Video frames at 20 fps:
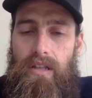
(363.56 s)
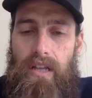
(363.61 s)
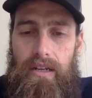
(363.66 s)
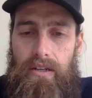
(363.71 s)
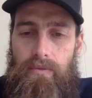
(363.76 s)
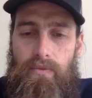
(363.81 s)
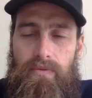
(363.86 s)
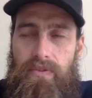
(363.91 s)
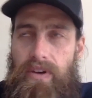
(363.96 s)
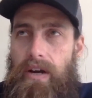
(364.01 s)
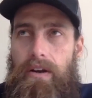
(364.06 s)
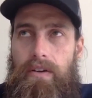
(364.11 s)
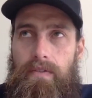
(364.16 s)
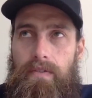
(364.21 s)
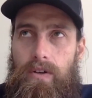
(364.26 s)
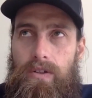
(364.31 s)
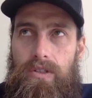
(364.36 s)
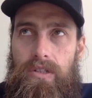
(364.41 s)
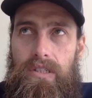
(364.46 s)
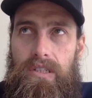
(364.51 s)
like very
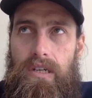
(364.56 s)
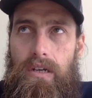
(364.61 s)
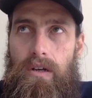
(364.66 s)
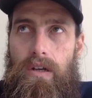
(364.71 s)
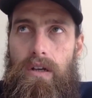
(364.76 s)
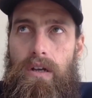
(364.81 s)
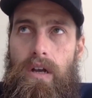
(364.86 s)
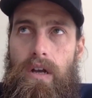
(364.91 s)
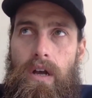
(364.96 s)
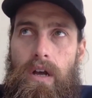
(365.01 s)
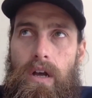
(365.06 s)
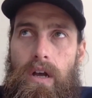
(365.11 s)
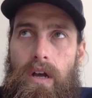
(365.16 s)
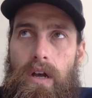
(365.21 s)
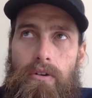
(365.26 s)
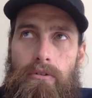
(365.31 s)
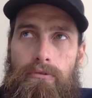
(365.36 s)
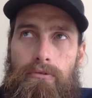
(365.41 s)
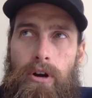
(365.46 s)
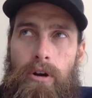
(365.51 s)
versatile,
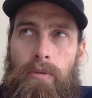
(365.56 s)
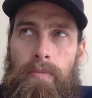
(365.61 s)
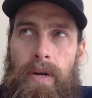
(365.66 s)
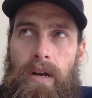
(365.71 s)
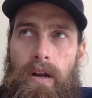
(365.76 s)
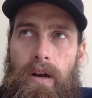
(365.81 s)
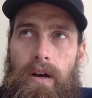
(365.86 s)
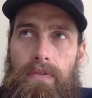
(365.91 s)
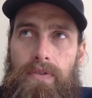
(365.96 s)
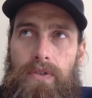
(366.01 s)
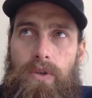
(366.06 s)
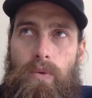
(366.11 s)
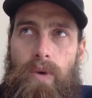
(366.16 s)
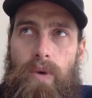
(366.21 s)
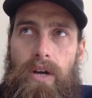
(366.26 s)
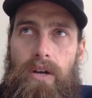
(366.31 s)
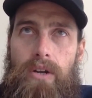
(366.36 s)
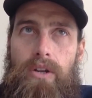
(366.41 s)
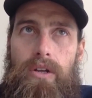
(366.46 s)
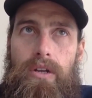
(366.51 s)
firm enough to
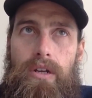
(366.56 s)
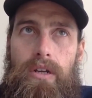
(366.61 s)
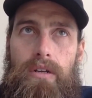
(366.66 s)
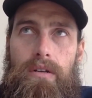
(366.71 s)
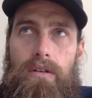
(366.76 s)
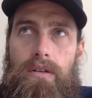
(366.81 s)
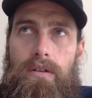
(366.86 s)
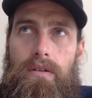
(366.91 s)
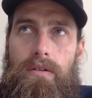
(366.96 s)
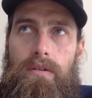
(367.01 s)
where you can,